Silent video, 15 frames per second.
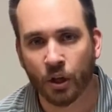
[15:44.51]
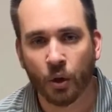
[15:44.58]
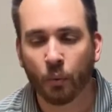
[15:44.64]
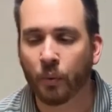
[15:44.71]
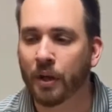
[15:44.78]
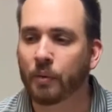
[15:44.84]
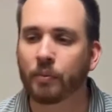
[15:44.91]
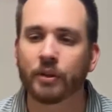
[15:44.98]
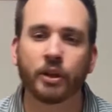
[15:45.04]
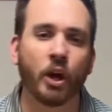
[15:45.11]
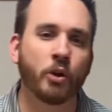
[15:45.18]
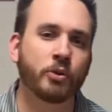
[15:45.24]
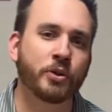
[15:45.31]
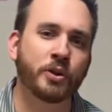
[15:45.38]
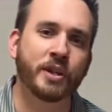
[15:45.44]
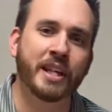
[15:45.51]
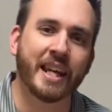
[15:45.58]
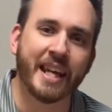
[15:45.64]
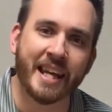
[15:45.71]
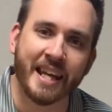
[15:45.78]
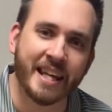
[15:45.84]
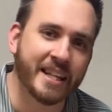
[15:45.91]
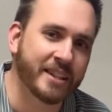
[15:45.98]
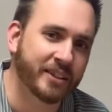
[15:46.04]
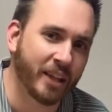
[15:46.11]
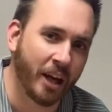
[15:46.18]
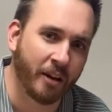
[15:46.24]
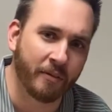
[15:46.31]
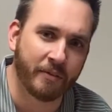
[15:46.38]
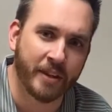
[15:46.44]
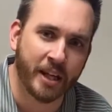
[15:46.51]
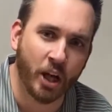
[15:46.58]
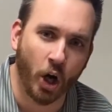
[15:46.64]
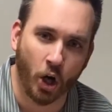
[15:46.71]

We would go to the ends of the